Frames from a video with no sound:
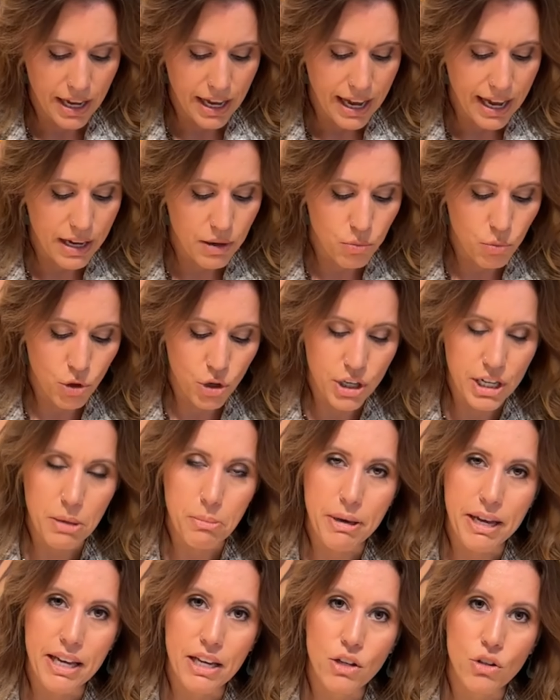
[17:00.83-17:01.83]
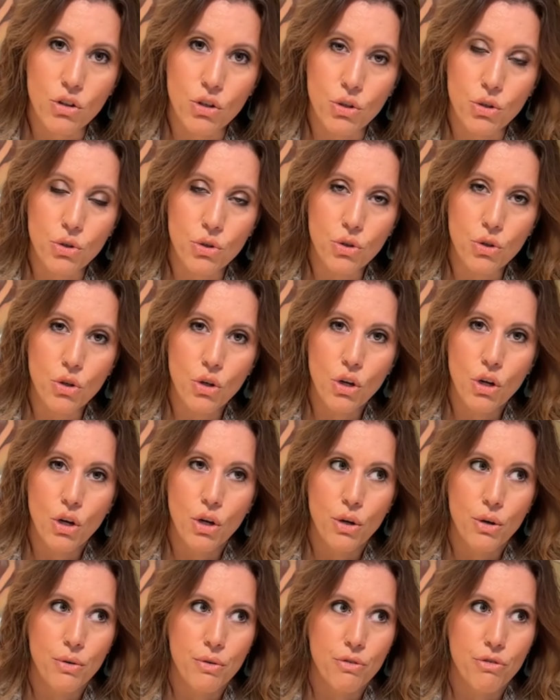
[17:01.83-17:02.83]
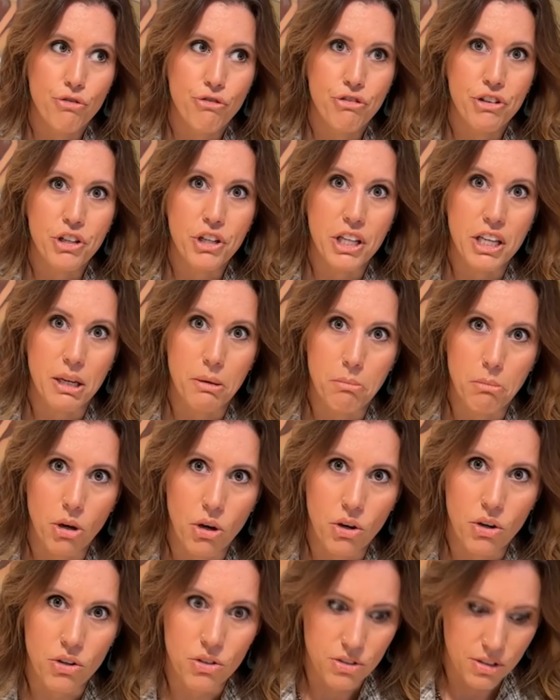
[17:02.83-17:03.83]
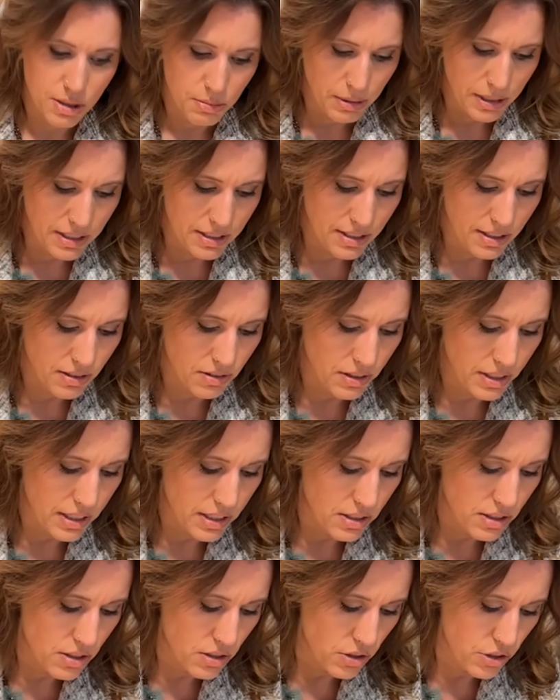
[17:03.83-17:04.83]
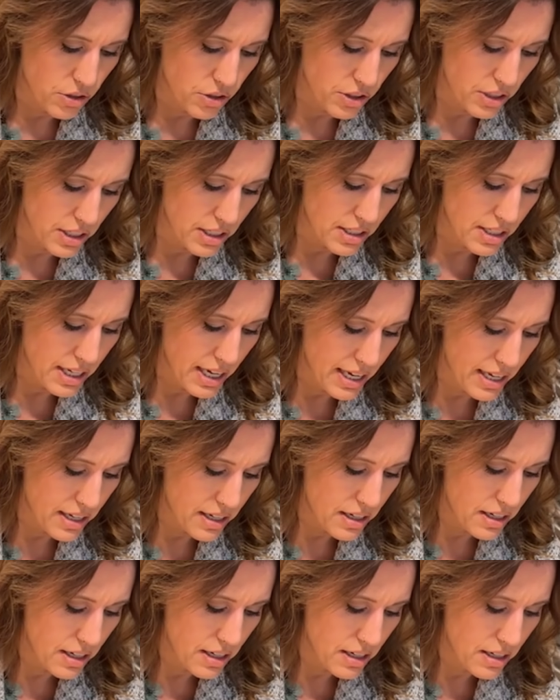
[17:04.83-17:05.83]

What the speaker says: and we're going to make little filling balls, basically. So you're gonna take,